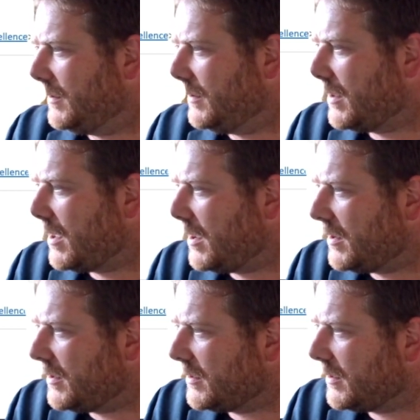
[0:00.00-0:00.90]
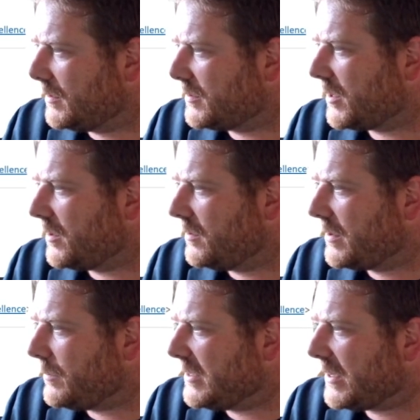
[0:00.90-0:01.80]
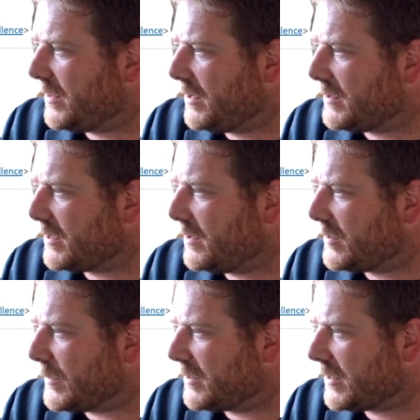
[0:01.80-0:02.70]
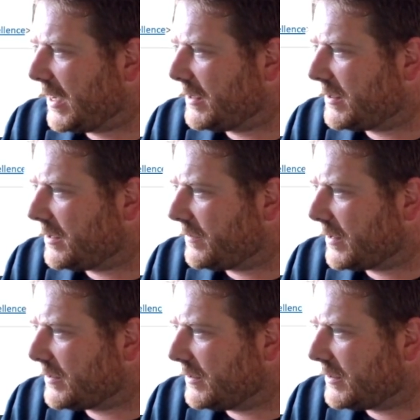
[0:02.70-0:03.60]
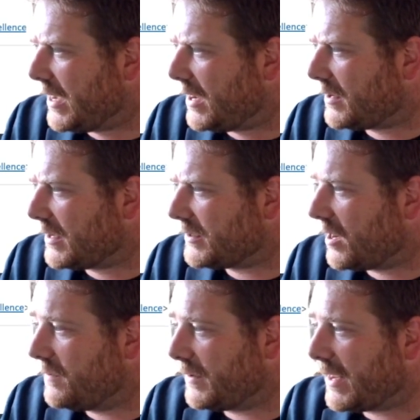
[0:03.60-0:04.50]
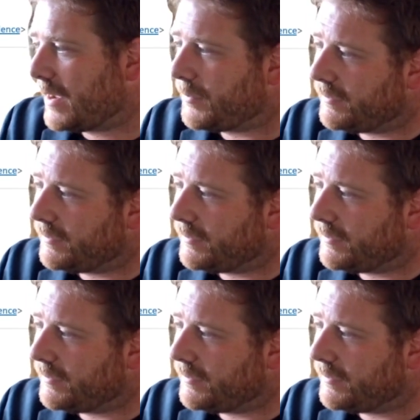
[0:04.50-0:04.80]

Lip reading: So can we say the executive sponsor and center of excellence candidates overlap?